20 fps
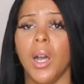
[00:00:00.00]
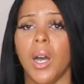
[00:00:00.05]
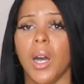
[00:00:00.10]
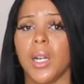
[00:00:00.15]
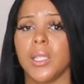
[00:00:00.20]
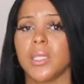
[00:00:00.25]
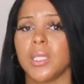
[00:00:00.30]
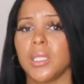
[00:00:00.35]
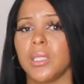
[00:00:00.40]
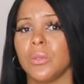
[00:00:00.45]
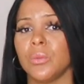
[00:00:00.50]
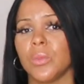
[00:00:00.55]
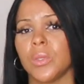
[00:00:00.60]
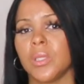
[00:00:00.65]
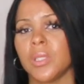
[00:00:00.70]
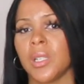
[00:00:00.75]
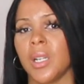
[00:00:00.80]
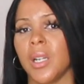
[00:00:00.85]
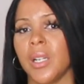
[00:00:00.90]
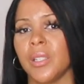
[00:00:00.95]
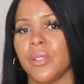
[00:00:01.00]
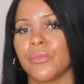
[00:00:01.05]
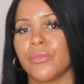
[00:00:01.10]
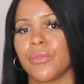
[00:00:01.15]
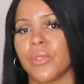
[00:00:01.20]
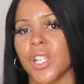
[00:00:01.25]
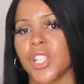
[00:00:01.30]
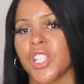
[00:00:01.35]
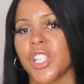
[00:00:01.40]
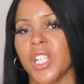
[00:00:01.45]
I didn't want to kind of
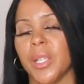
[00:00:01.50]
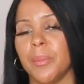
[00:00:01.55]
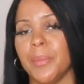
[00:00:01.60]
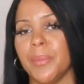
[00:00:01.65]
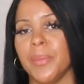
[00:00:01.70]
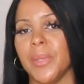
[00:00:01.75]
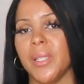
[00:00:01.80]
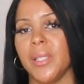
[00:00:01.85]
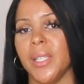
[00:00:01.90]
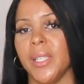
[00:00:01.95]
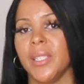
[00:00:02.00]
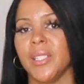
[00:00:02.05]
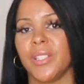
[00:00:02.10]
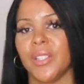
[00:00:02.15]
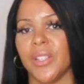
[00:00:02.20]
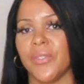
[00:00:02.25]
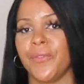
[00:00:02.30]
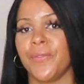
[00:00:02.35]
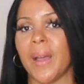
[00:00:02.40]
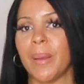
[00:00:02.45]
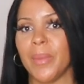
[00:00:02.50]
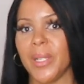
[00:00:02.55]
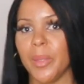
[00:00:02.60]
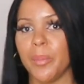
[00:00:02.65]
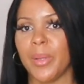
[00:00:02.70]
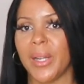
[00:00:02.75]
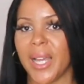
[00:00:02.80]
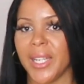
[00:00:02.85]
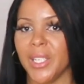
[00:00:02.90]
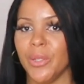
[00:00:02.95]
rush him into family
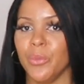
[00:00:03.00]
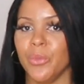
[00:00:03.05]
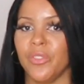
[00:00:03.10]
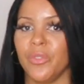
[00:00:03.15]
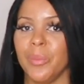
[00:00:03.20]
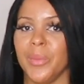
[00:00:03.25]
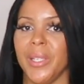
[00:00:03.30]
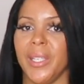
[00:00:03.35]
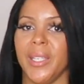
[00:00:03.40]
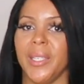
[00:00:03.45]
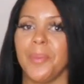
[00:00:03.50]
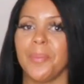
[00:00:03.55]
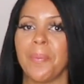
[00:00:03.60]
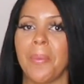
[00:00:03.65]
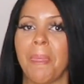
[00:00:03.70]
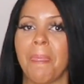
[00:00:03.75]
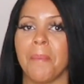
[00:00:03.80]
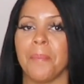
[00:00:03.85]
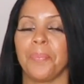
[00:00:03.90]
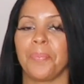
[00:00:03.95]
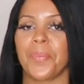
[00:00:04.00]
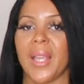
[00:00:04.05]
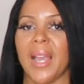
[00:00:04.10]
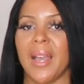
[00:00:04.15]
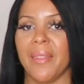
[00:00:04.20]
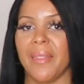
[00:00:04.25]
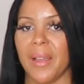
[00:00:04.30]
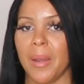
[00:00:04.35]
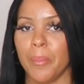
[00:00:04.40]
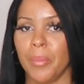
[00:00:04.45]
planning with me
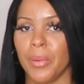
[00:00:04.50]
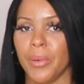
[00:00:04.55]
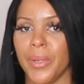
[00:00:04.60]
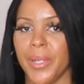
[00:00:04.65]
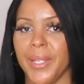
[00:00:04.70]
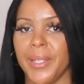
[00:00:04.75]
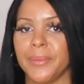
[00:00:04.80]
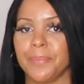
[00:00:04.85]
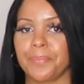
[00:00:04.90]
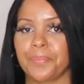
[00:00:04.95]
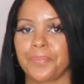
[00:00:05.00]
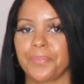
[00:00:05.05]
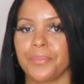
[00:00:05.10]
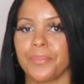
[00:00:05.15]
at that point.